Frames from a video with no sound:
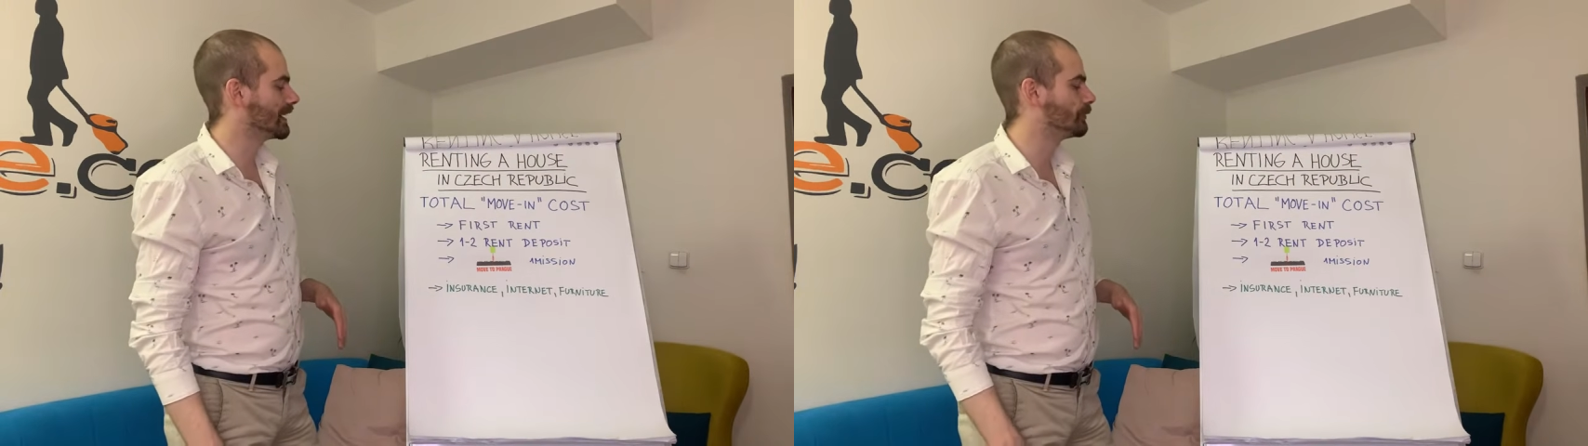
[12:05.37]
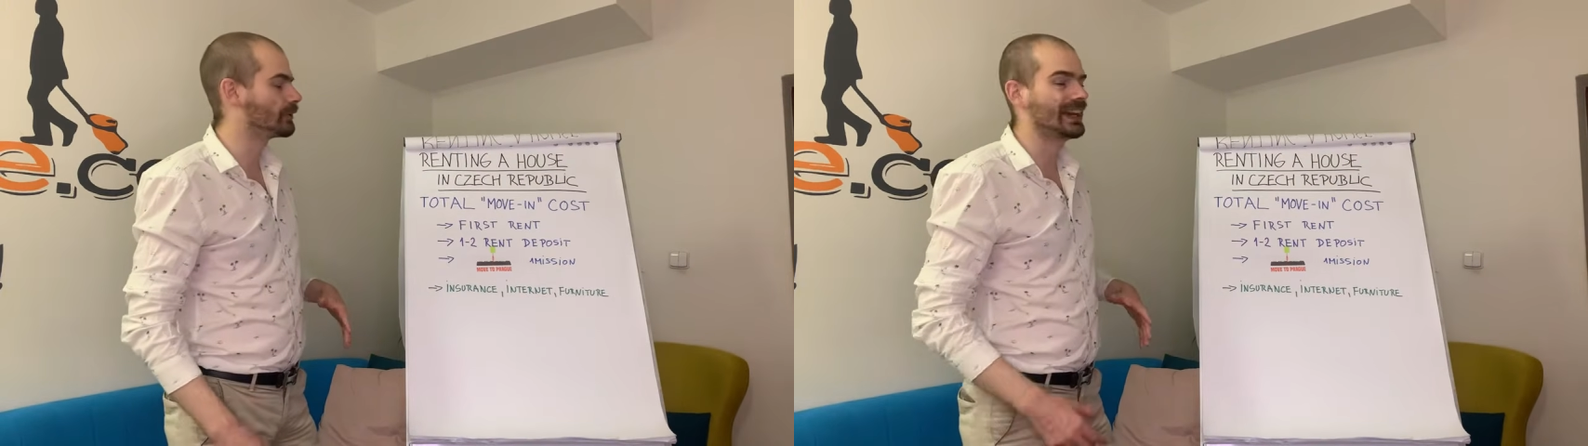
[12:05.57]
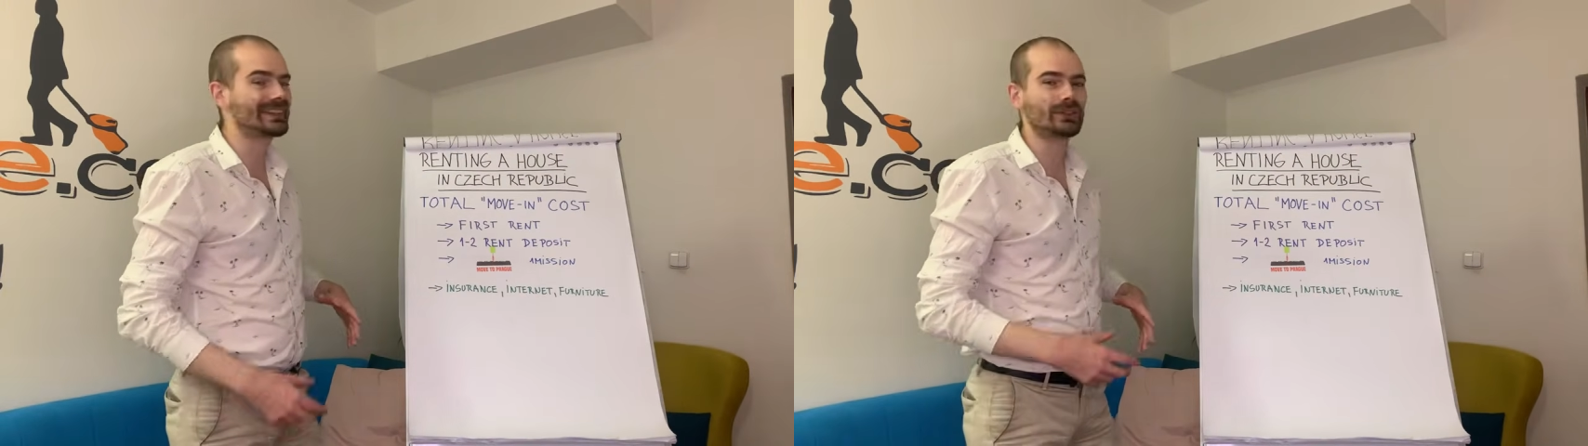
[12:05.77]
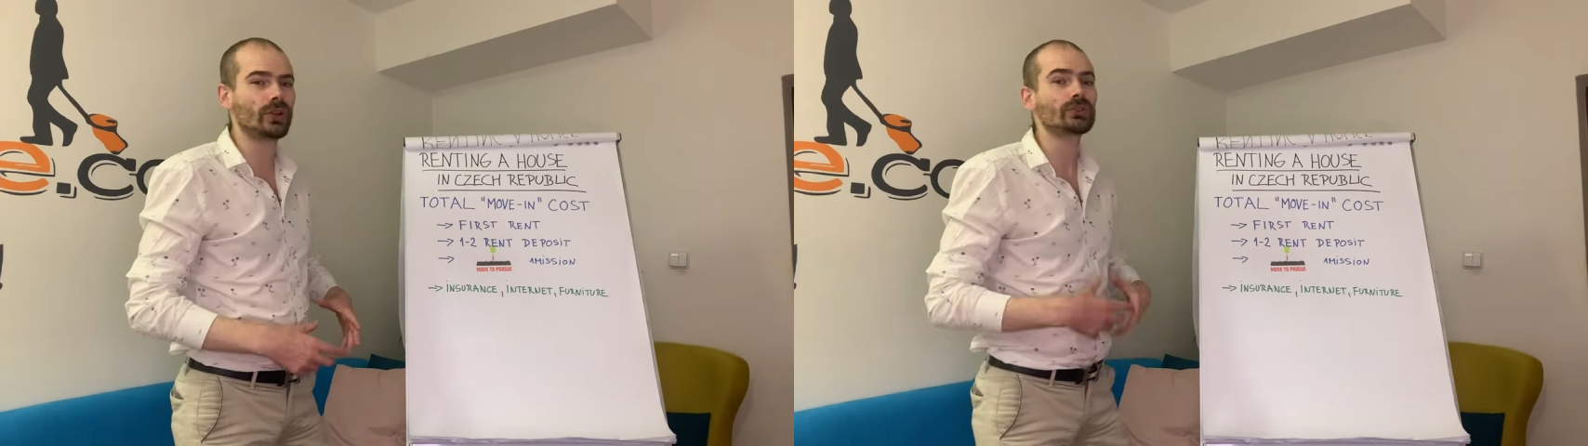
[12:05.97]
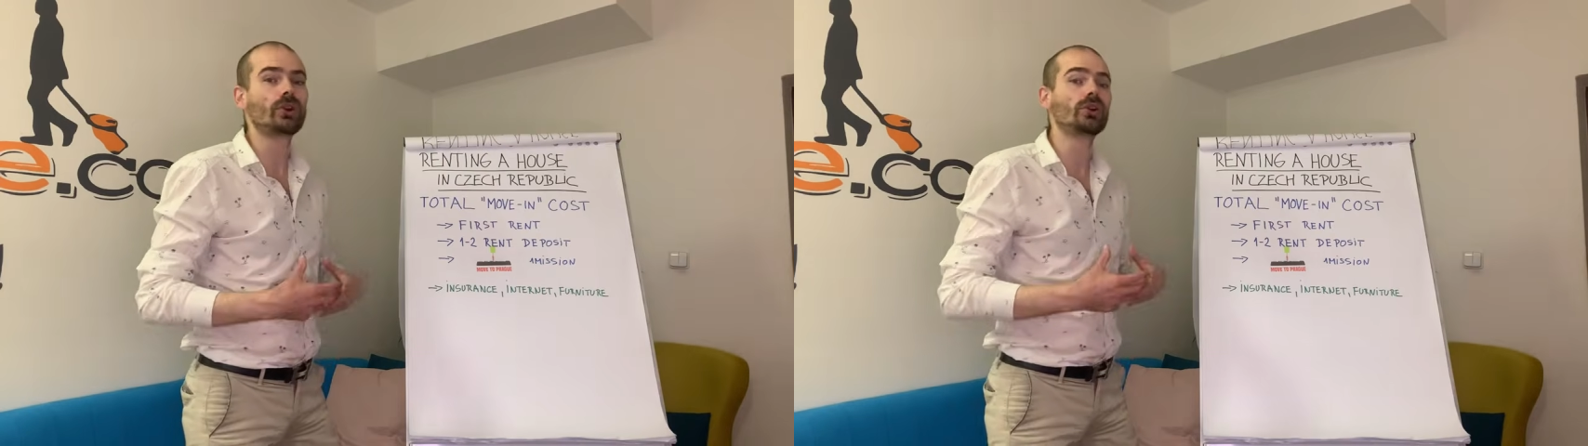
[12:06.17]
a flat
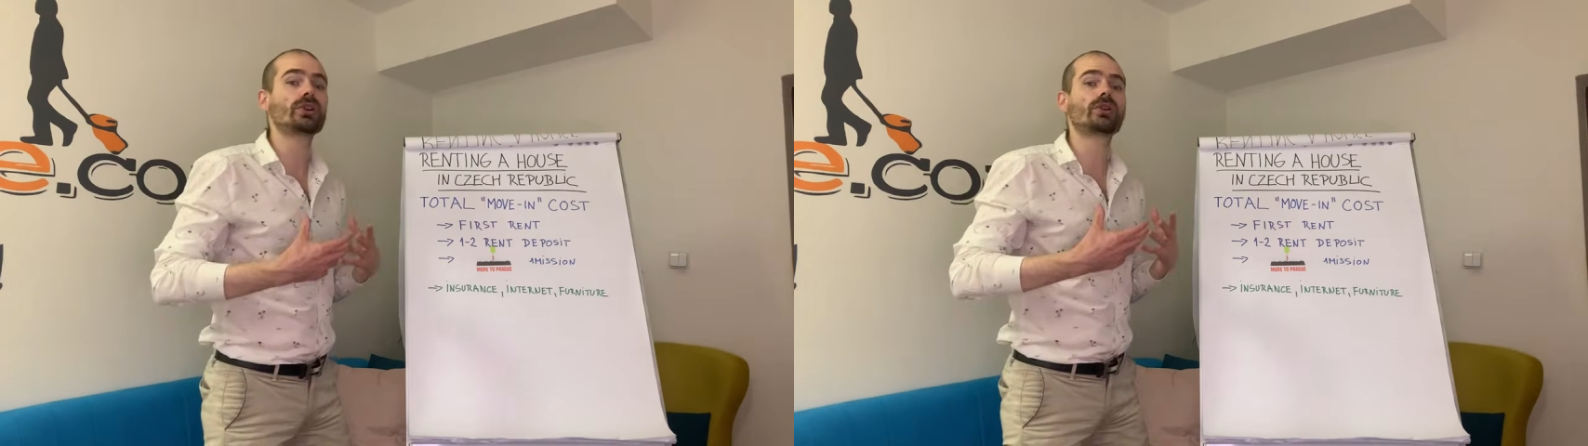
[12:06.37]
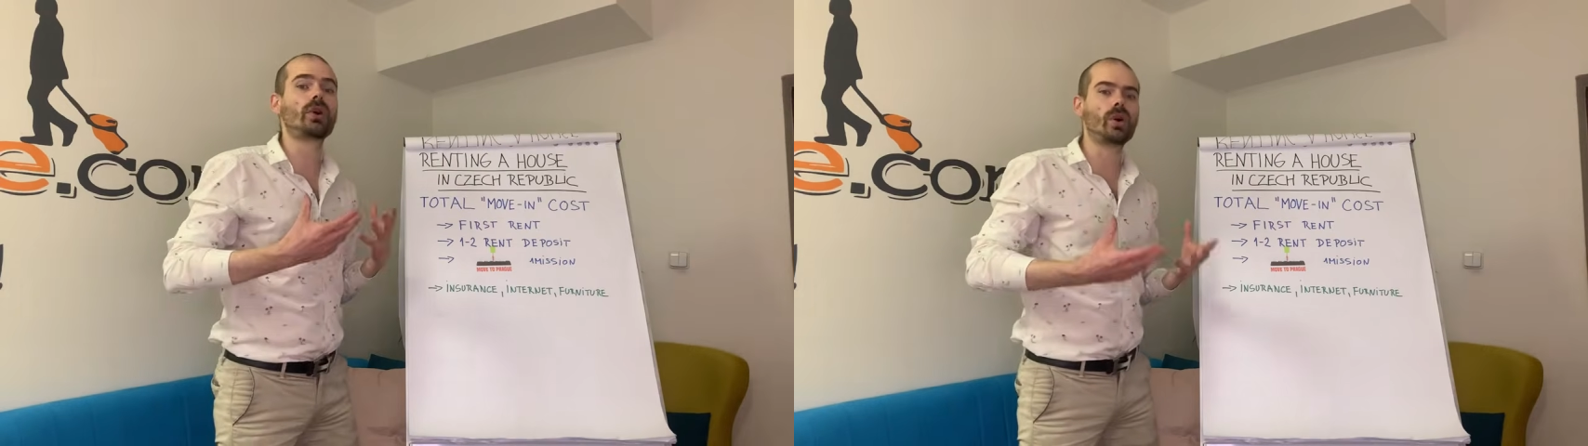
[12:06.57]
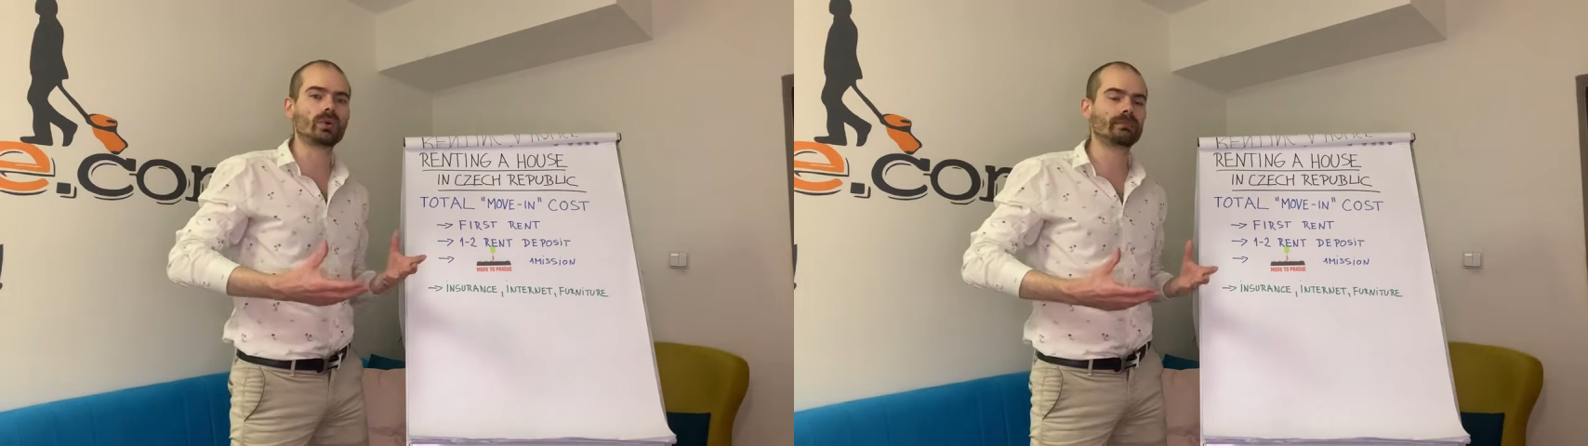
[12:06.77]
not on your own,